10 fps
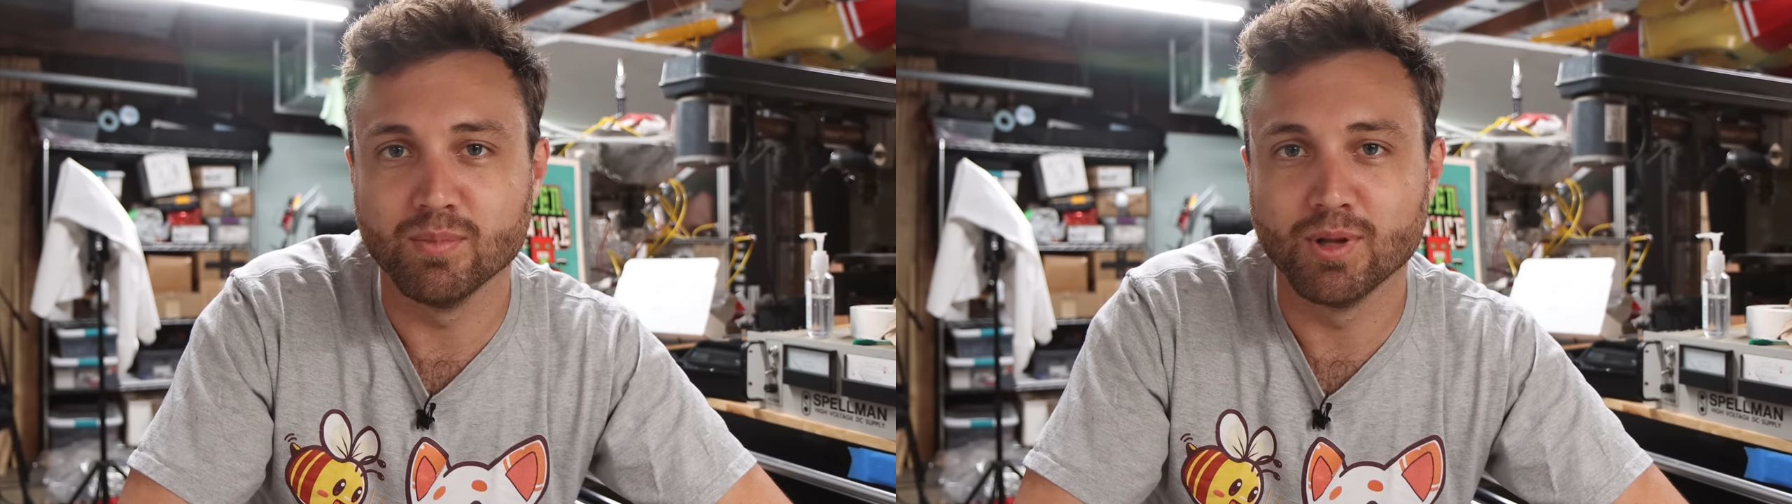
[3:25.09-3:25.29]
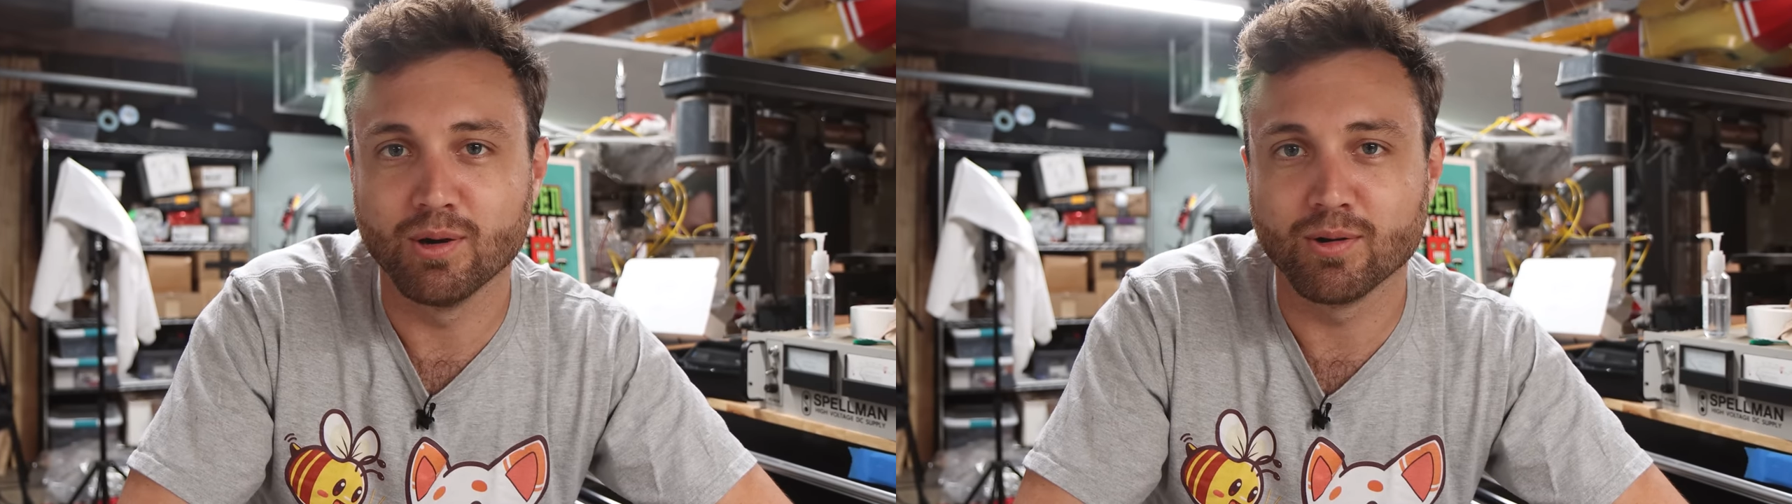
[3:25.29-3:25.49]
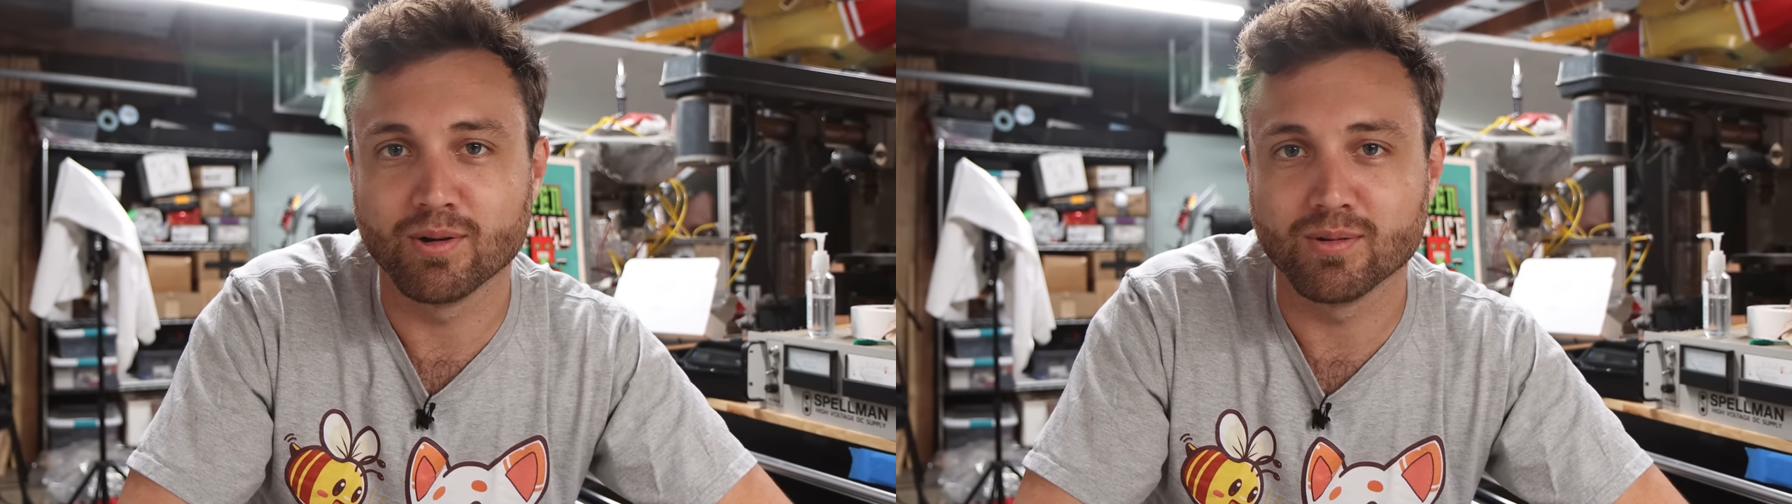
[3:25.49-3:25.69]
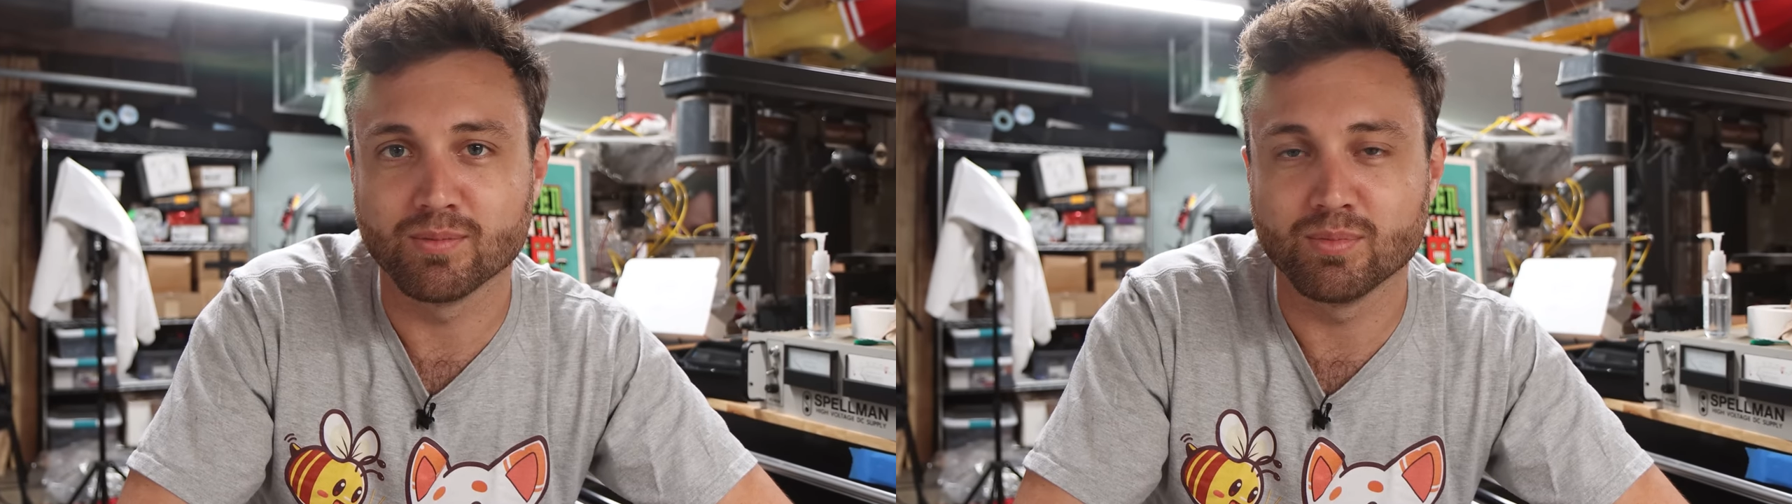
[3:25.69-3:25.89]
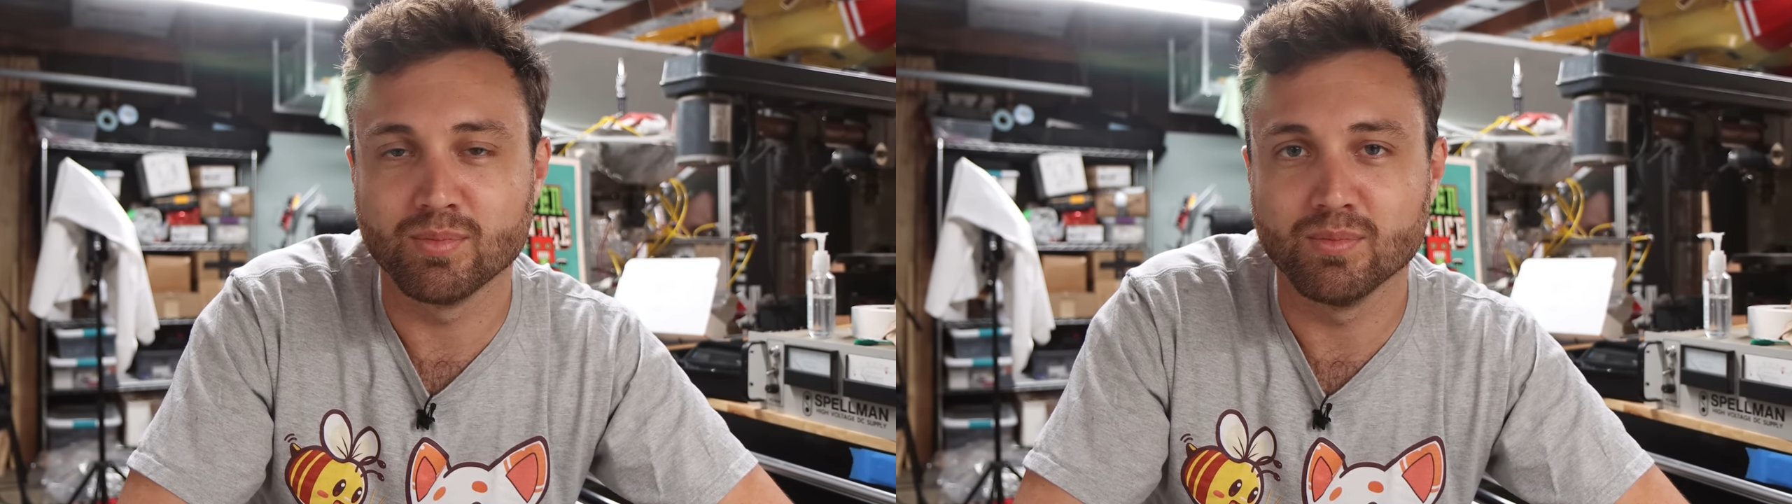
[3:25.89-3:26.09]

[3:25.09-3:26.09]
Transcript: lower